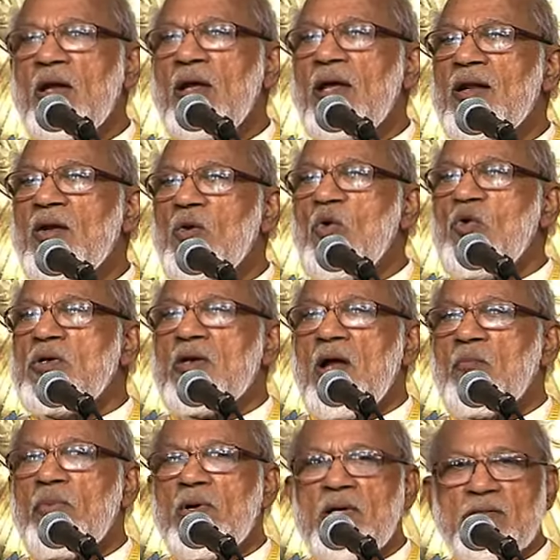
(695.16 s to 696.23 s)
in good
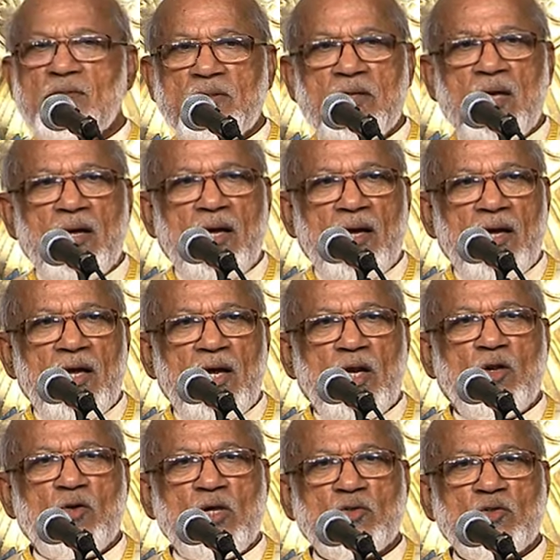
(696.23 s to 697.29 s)
numbers
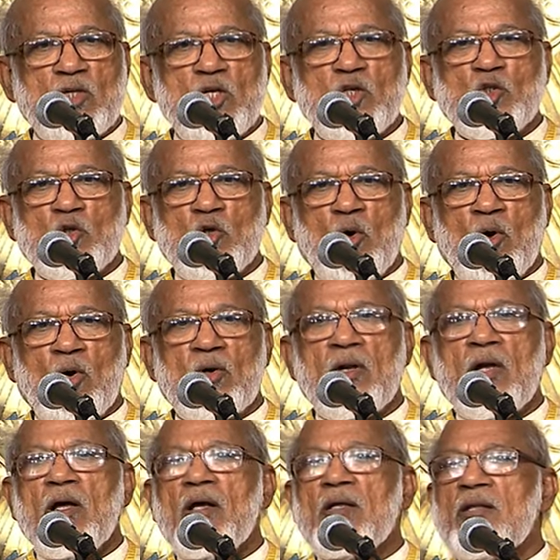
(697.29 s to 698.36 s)
to the seashore
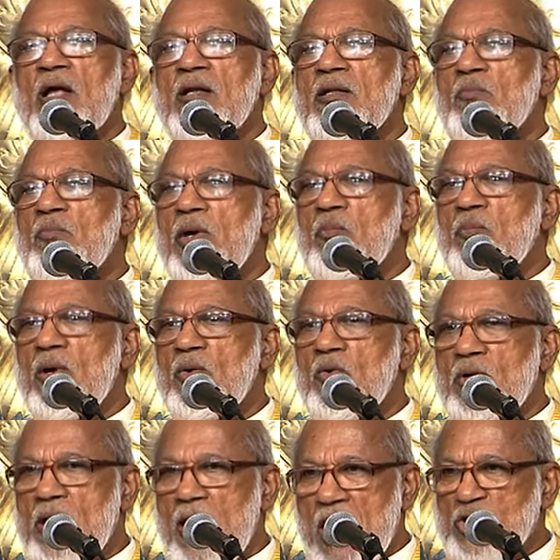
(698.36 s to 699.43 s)
that the people
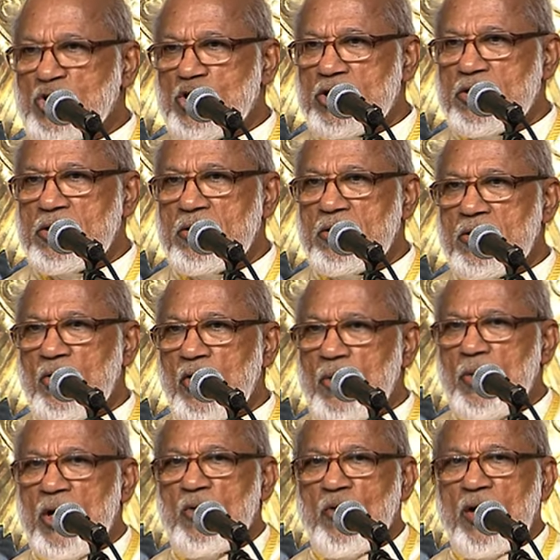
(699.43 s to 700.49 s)
could catch it. On
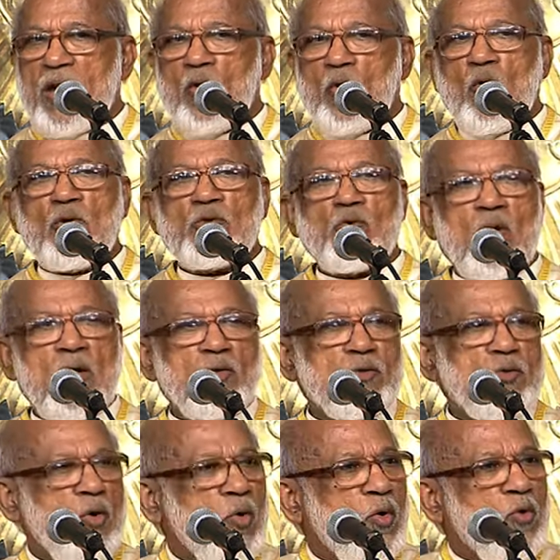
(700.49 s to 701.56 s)
my way also, I
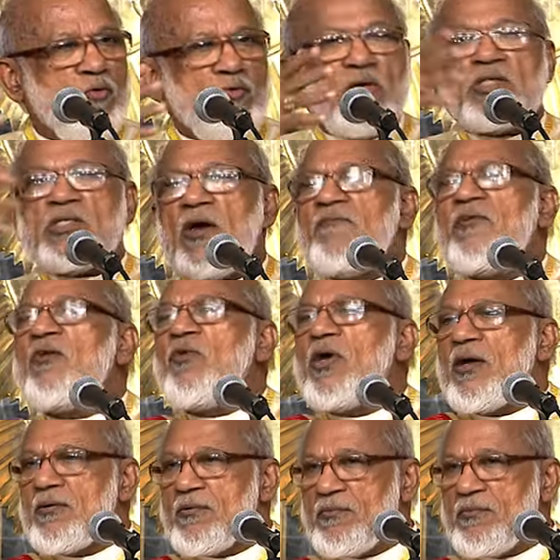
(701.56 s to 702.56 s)
saw fish everywhere.